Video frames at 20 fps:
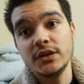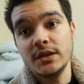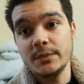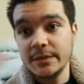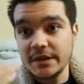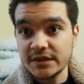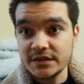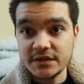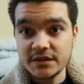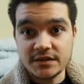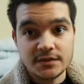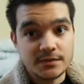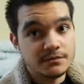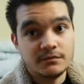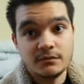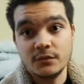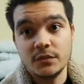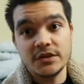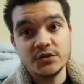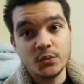because
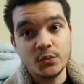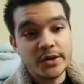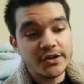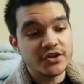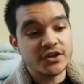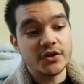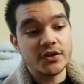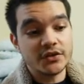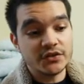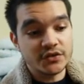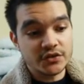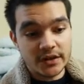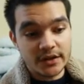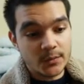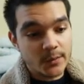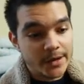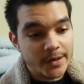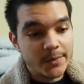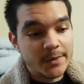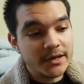it's Wiktionary, it's like
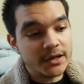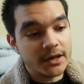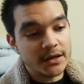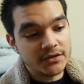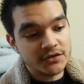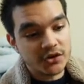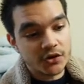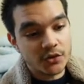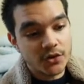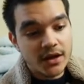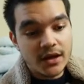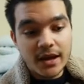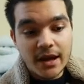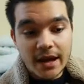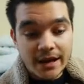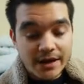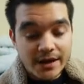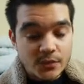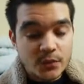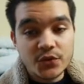Wikipedia, so
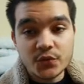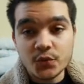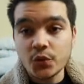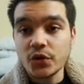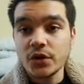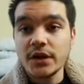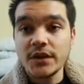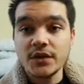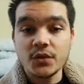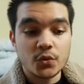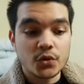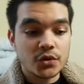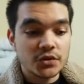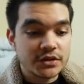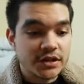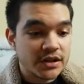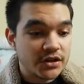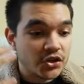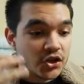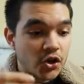anyone in the world
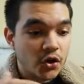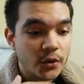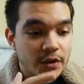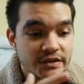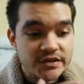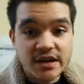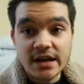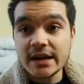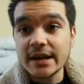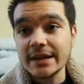can go and check.